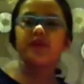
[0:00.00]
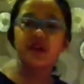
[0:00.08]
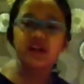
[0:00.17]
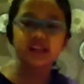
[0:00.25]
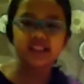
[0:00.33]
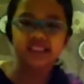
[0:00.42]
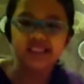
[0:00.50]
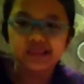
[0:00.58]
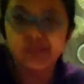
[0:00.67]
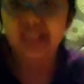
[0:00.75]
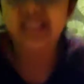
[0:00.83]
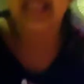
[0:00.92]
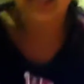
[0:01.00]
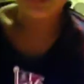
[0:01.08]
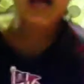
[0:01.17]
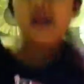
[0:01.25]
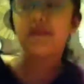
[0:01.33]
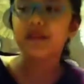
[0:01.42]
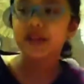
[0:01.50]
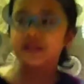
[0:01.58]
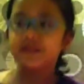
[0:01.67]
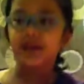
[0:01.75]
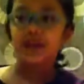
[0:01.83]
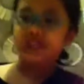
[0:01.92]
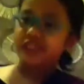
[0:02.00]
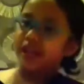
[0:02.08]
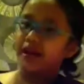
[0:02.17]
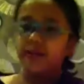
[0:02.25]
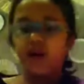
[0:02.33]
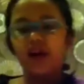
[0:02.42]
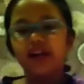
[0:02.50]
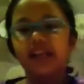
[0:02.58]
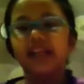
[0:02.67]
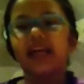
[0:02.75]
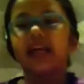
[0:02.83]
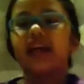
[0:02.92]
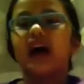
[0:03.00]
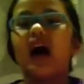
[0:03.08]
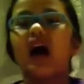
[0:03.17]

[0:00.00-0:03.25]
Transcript: parties, because I'm gonna be hosting a party and